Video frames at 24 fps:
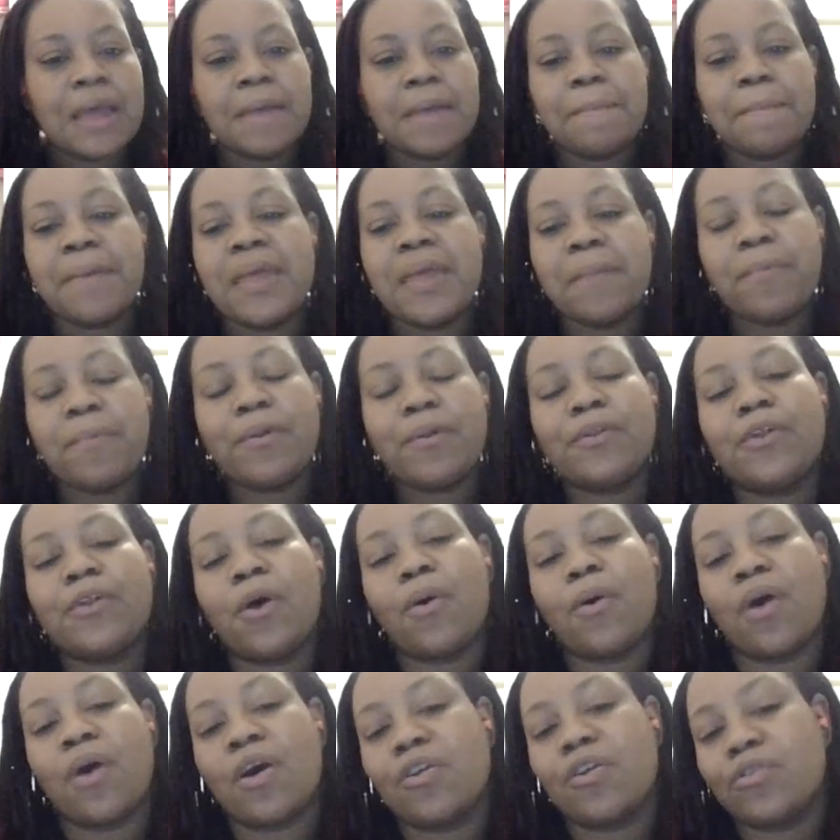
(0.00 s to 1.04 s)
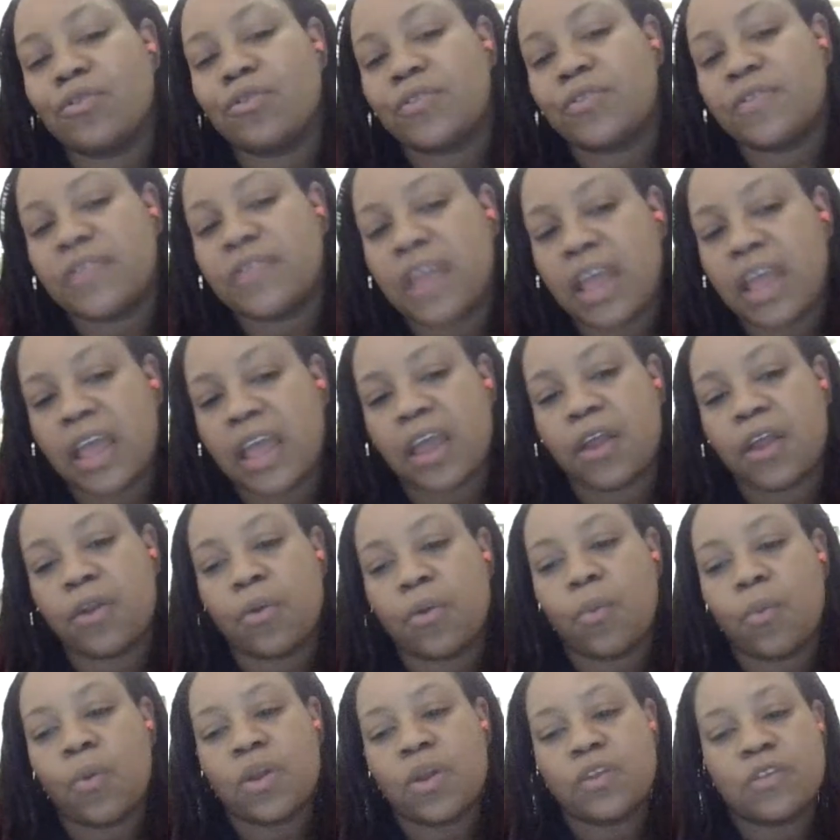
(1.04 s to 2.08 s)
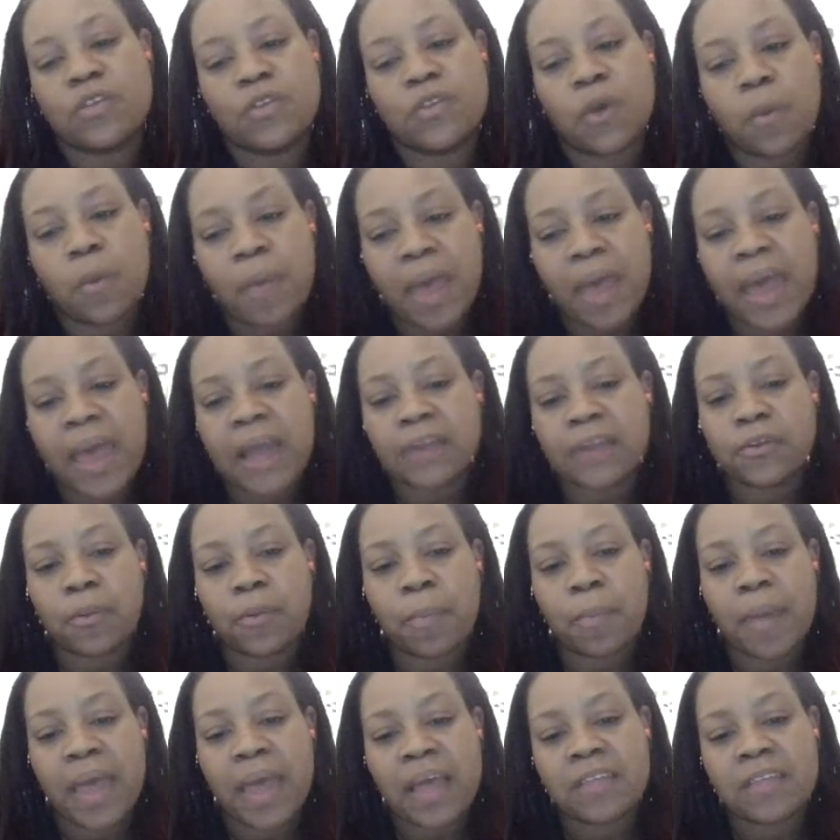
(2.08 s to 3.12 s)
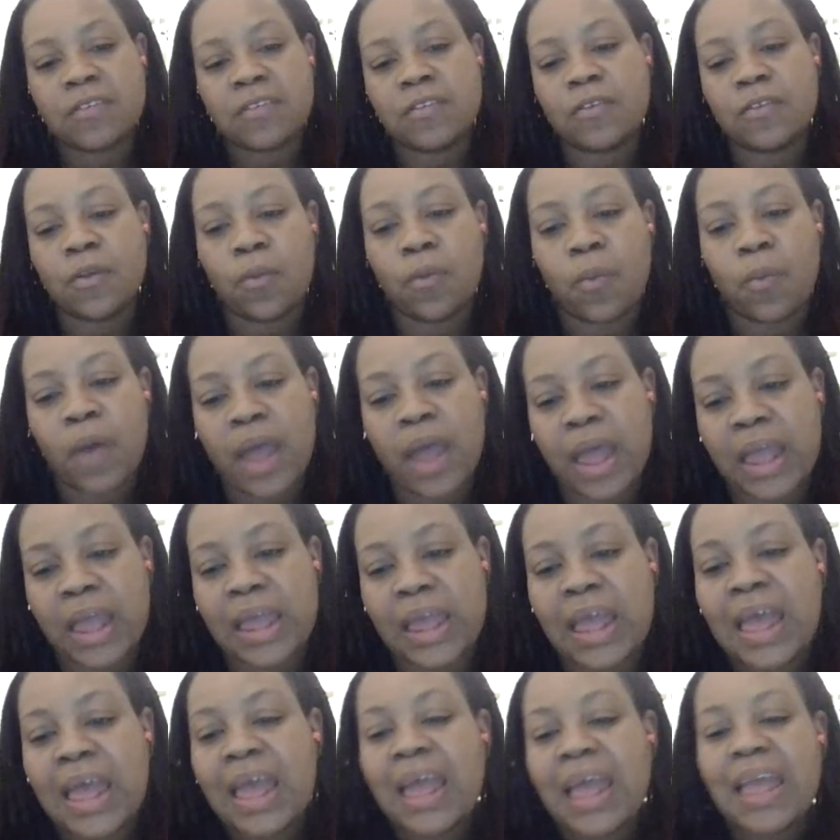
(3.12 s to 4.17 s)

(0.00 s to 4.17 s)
People don't understand when a soap actor passes away.